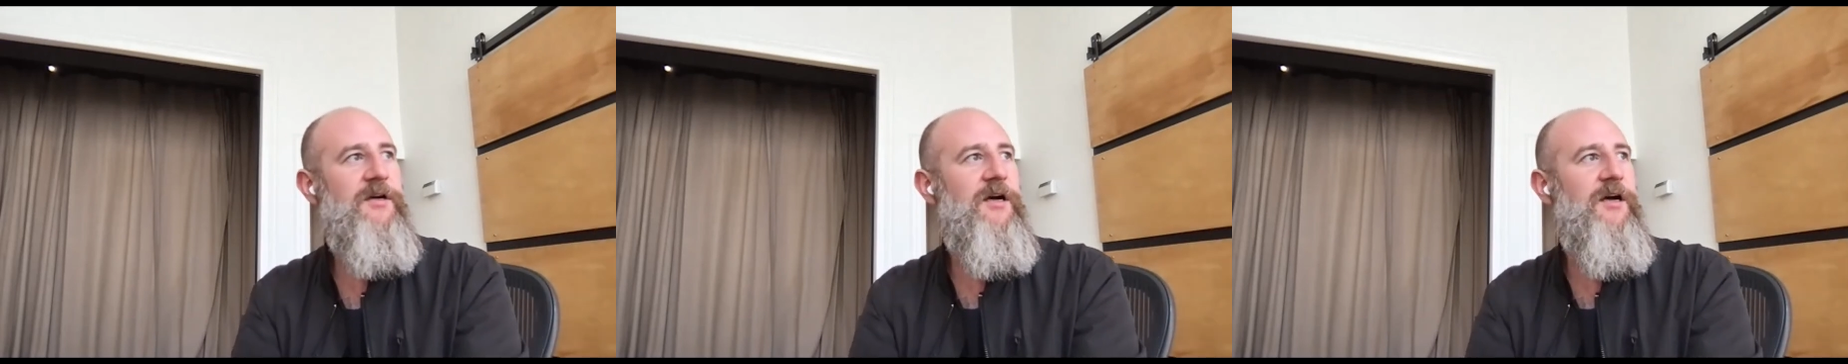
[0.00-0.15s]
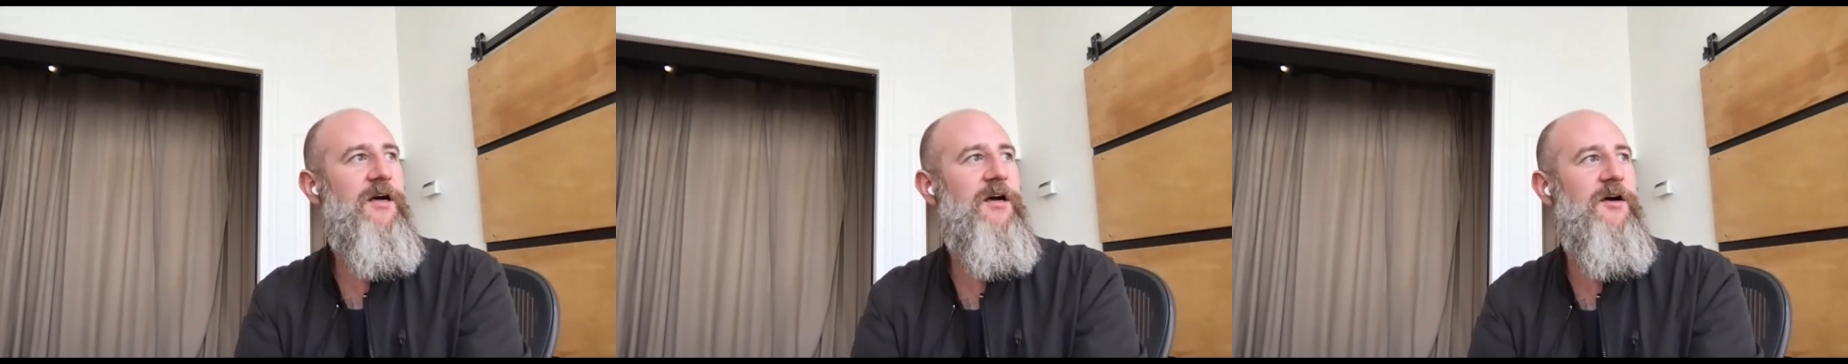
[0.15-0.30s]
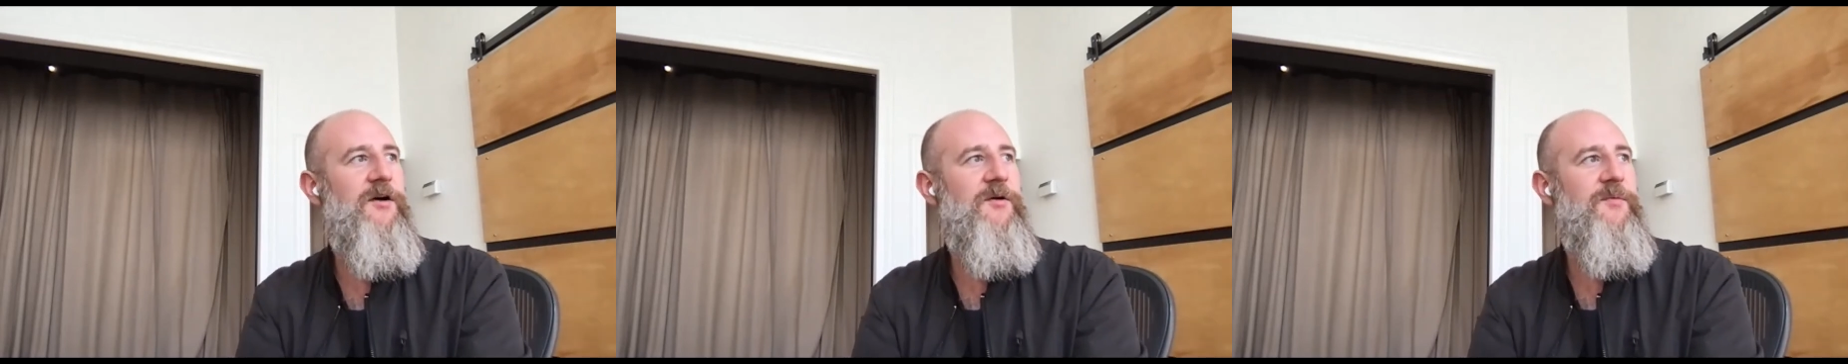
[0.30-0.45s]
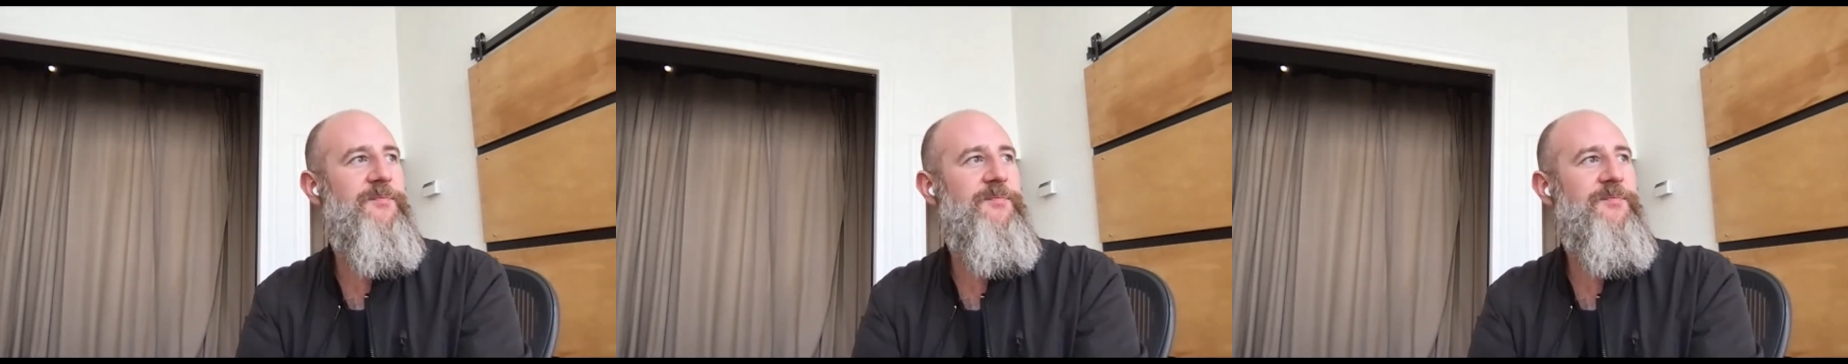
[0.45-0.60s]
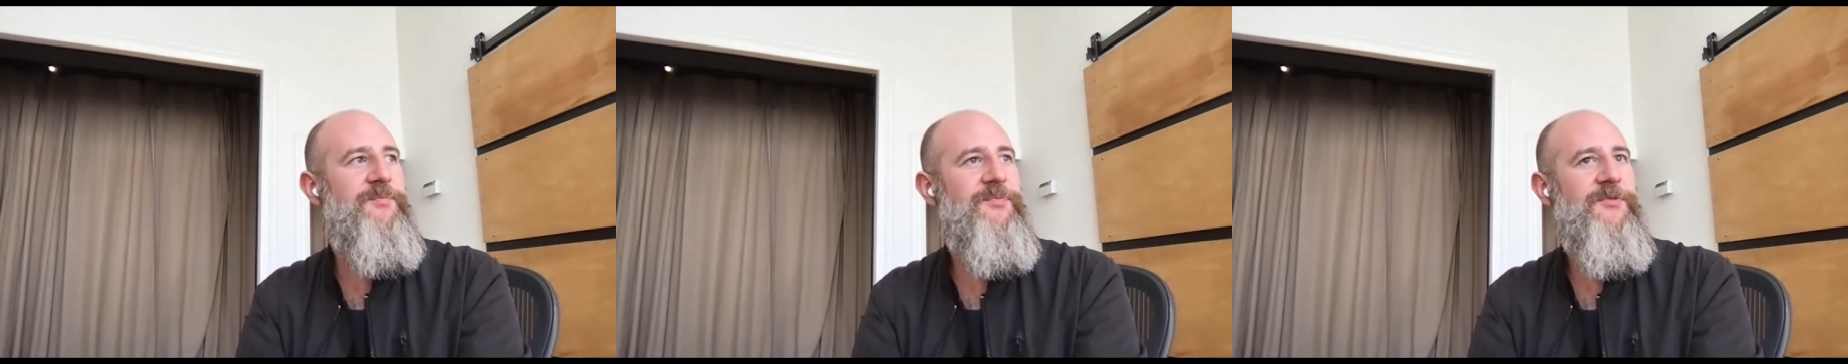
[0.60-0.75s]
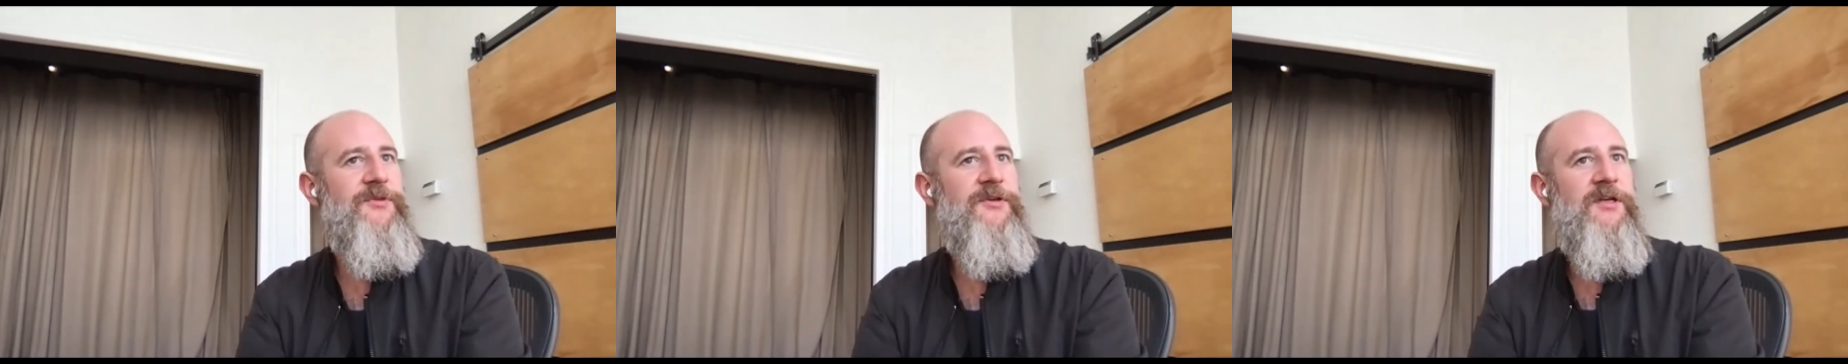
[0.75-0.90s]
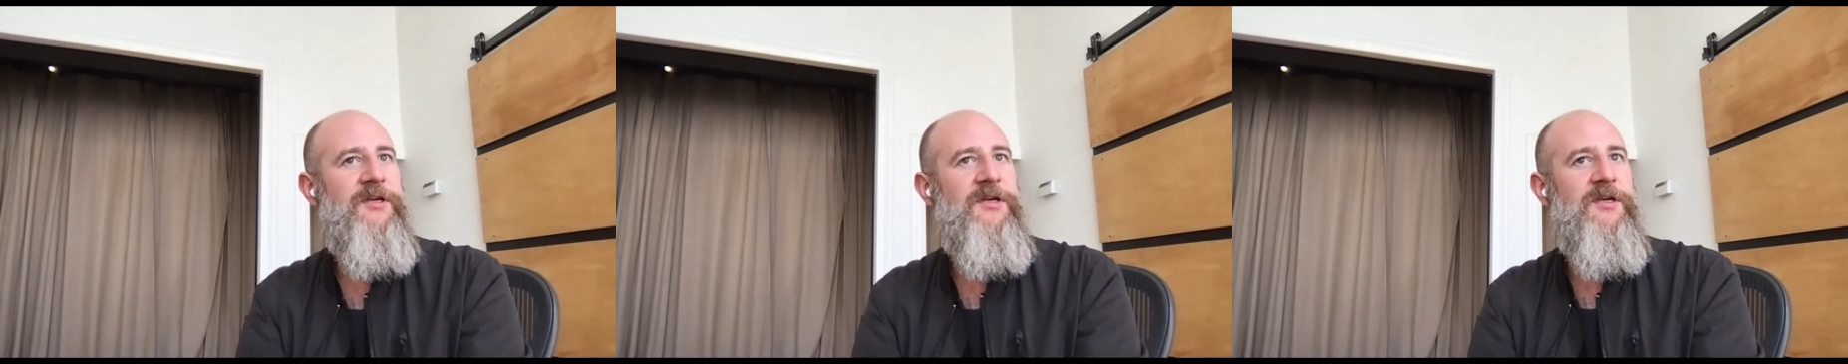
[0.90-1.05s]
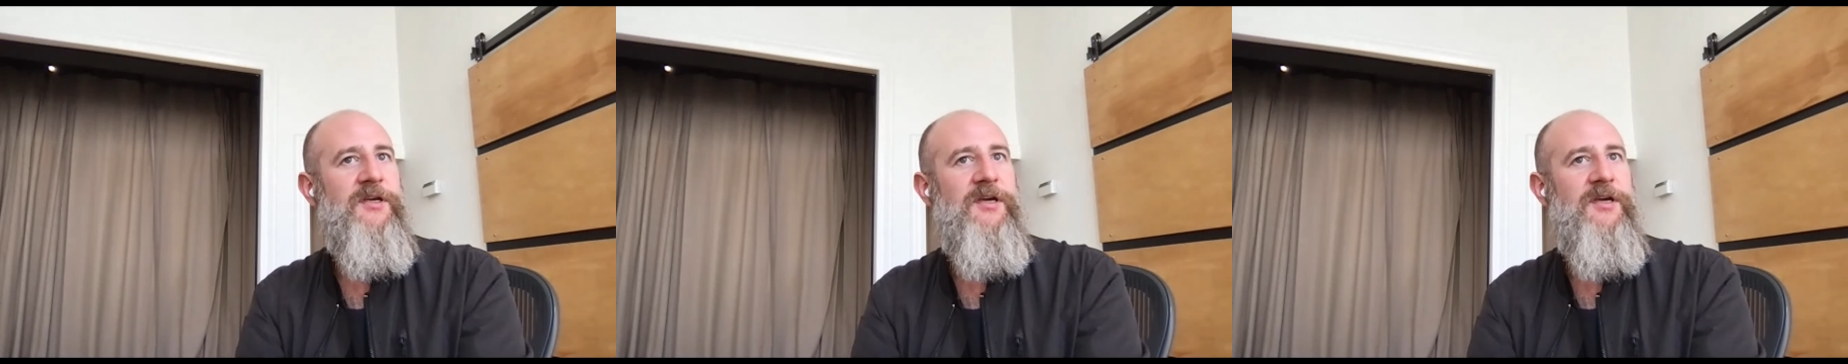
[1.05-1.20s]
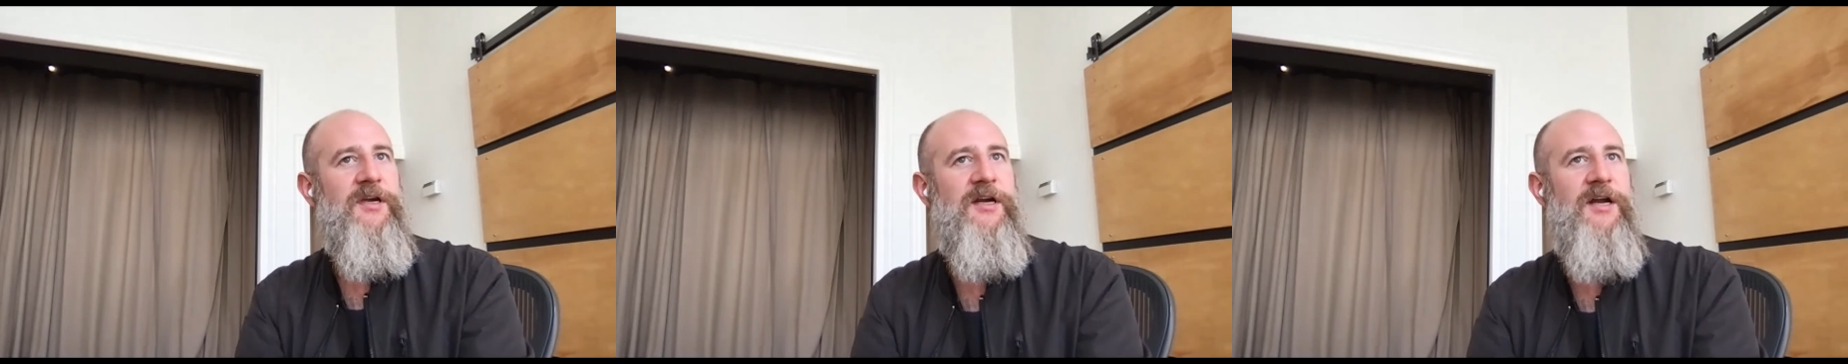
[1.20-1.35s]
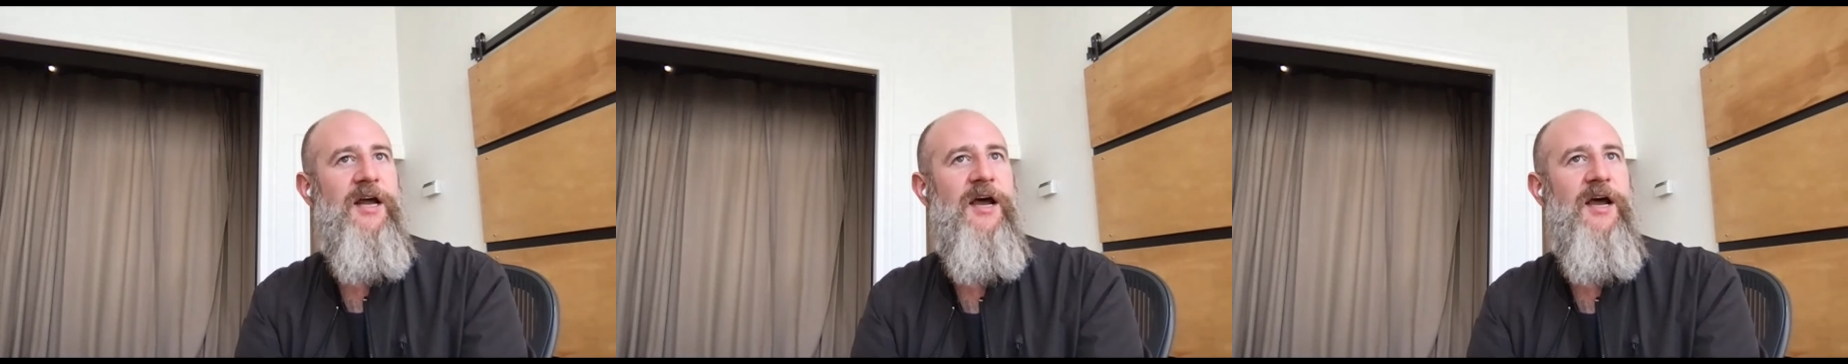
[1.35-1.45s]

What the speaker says: And